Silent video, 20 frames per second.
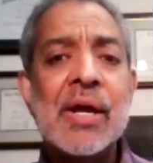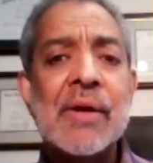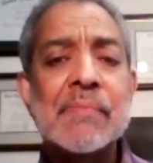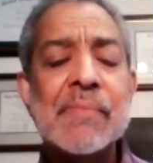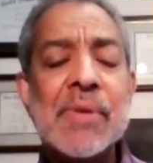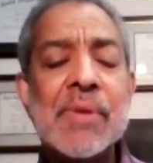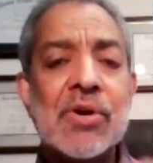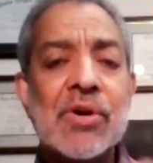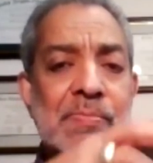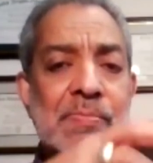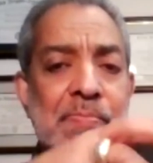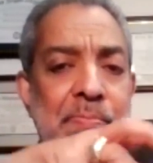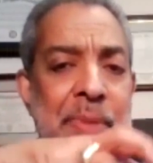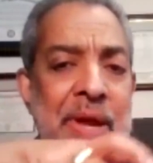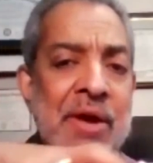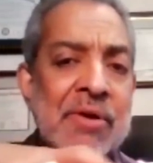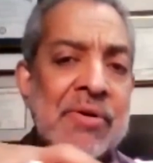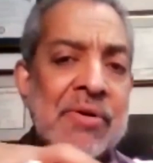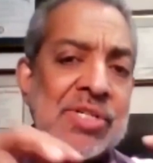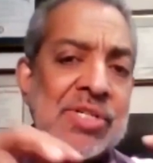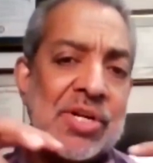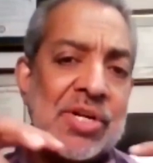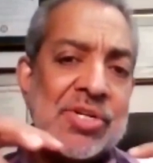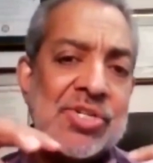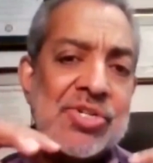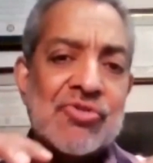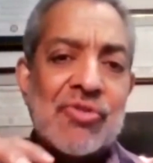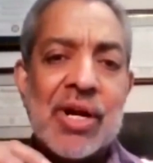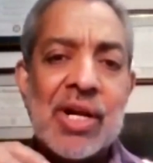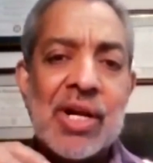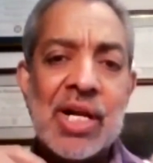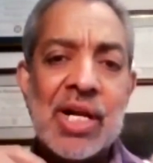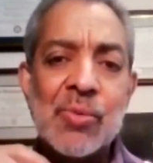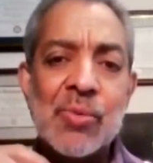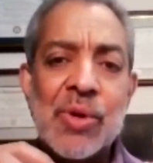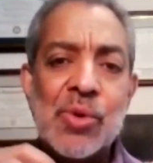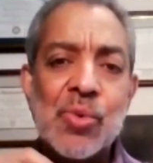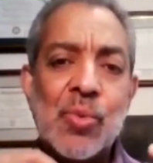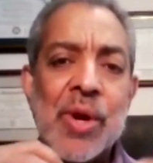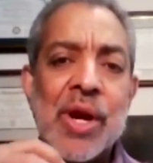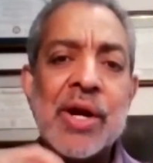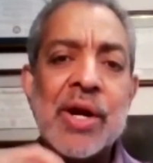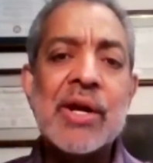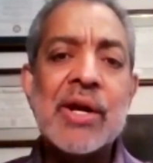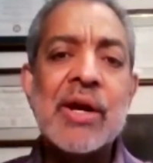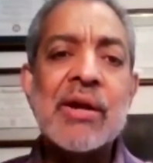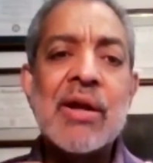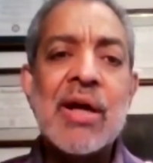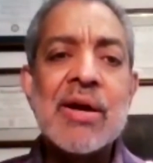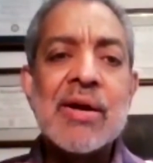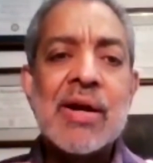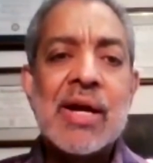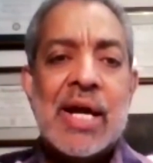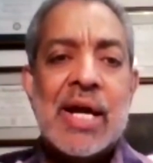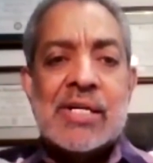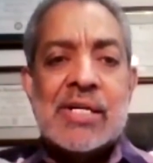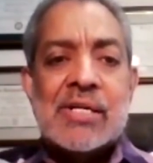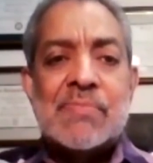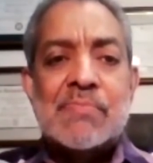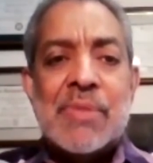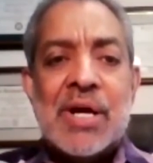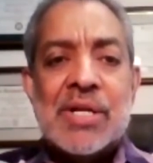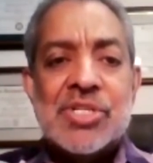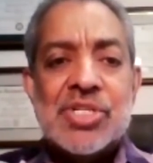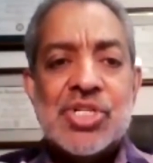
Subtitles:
because parents are struggling with where can I get my